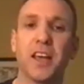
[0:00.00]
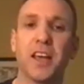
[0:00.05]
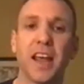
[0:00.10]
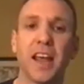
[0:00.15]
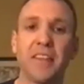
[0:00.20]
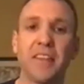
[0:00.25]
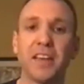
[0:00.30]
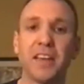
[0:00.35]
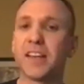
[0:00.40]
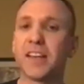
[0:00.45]

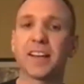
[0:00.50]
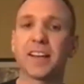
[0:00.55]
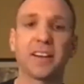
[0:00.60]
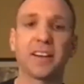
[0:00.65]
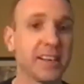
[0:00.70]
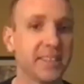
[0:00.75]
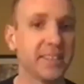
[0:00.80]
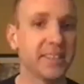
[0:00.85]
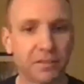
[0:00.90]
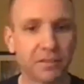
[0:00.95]
And that they can
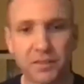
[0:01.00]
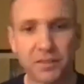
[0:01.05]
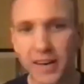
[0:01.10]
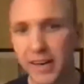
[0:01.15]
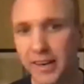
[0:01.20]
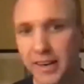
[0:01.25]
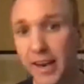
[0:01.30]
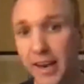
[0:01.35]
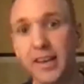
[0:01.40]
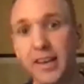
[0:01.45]
identify,
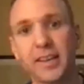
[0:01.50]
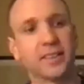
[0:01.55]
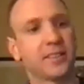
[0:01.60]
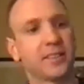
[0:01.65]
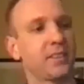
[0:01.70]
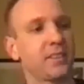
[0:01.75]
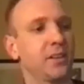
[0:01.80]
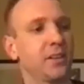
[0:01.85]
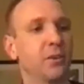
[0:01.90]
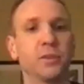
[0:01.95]
hey, it's,
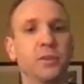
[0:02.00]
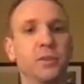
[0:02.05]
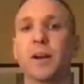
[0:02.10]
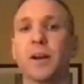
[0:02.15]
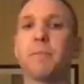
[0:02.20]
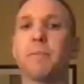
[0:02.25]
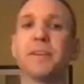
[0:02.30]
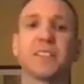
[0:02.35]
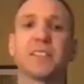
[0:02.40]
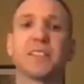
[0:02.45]
you know, it's when I
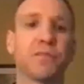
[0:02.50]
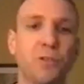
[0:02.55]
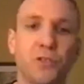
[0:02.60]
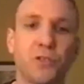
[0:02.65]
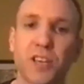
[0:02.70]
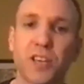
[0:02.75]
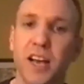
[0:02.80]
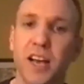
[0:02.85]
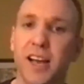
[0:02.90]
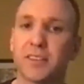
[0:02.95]
miss a few
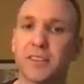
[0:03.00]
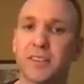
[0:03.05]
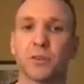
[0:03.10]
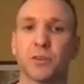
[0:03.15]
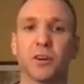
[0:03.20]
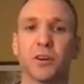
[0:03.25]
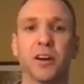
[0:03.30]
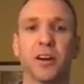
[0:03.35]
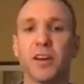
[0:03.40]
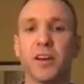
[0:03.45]
shots
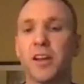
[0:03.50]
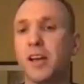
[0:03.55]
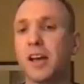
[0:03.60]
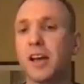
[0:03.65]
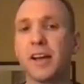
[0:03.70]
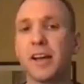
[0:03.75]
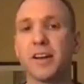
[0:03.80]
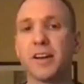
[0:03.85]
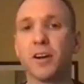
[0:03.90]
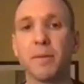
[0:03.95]
or,
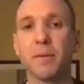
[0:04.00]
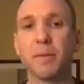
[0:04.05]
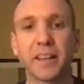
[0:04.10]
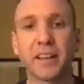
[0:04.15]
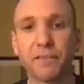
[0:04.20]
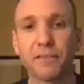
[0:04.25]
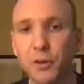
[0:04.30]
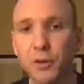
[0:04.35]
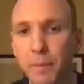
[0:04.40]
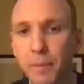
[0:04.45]
you know, I make a
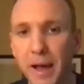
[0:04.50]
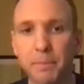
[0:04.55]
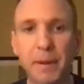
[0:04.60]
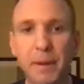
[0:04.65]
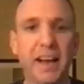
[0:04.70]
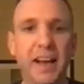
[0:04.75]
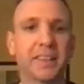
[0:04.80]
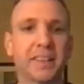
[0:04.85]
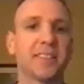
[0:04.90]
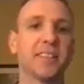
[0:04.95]
few bad
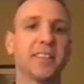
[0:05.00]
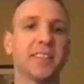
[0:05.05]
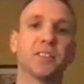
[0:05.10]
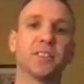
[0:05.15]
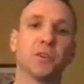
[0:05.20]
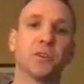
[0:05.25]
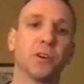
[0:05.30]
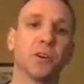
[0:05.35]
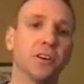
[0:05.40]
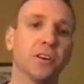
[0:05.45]
passes
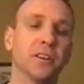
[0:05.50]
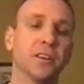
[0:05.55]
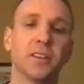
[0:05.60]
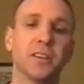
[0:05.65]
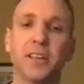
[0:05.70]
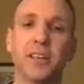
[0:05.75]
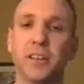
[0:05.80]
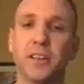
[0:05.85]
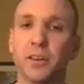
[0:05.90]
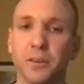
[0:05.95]
or,
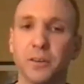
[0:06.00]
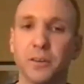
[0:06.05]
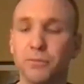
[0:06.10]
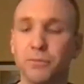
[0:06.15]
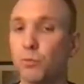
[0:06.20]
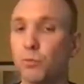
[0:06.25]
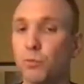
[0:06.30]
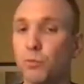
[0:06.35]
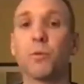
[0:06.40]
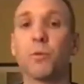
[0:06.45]
you know,
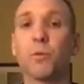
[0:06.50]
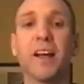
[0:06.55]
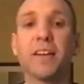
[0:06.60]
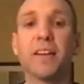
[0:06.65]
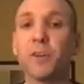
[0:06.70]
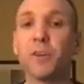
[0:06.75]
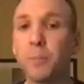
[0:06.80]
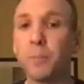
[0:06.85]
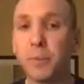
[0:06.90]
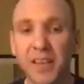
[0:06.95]

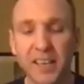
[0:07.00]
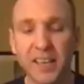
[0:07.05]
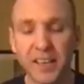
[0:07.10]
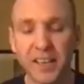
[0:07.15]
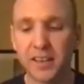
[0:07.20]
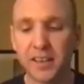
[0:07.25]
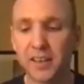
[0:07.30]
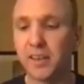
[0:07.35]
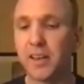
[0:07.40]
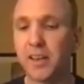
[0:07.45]
whatever it be,
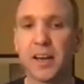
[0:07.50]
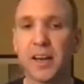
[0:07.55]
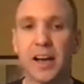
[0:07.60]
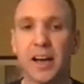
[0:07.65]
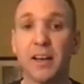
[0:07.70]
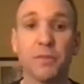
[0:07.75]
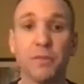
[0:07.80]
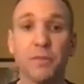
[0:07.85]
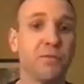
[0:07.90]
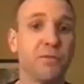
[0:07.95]
a
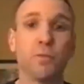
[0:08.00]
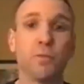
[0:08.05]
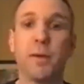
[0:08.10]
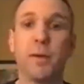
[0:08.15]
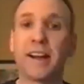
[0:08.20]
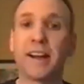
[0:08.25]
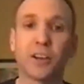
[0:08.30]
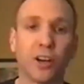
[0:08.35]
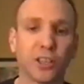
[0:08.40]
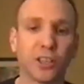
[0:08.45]
uh, few
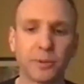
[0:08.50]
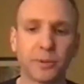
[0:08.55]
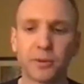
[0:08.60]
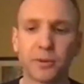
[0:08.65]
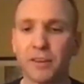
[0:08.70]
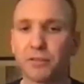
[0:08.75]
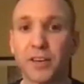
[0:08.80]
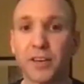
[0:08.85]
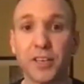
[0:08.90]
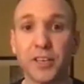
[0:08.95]
bad calls from the
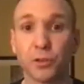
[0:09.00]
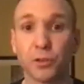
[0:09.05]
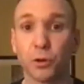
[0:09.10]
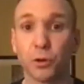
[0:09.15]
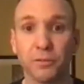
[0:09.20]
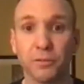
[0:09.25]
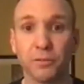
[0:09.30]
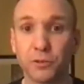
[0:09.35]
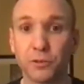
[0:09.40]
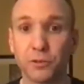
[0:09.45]
referees
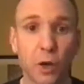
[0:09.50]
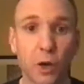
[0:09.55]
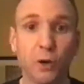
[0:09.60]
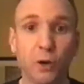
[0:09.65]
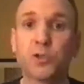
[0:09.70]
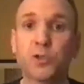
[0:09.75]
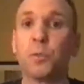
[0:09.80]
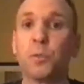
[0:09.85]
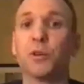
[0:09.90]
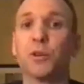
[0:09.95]
or
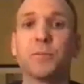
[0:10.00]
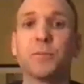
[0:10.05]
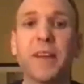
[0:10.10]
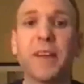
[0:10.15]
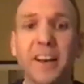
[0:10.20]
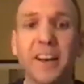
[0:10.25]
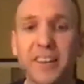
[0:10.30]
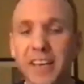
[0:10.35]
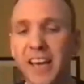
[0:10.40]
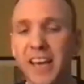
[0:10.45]
coach pulls me out
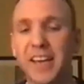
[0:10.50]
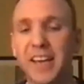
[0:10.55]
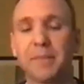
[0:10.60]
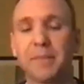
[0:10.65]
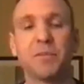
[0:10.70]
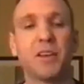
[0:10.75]
of the game.